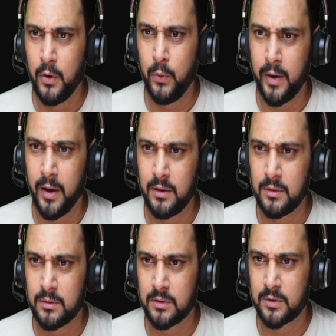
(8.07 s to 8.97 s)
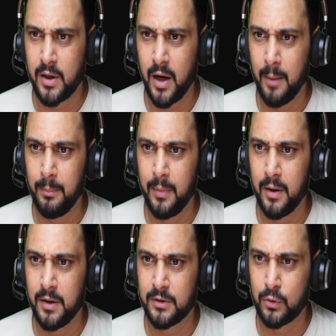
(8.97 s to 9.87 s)
you can scrap
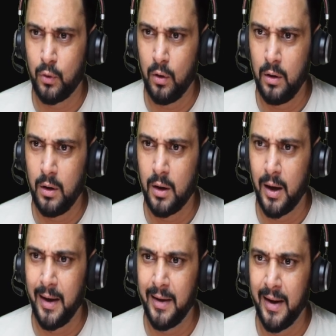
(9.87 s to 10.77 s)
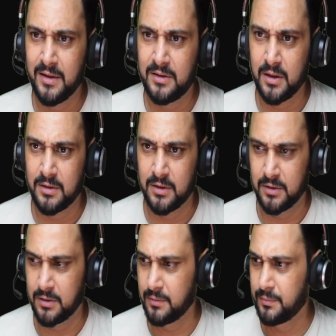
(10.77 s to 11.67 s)
is called an
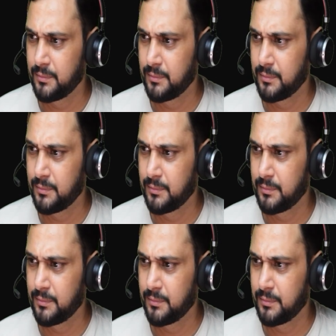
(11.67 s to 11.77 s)
instances,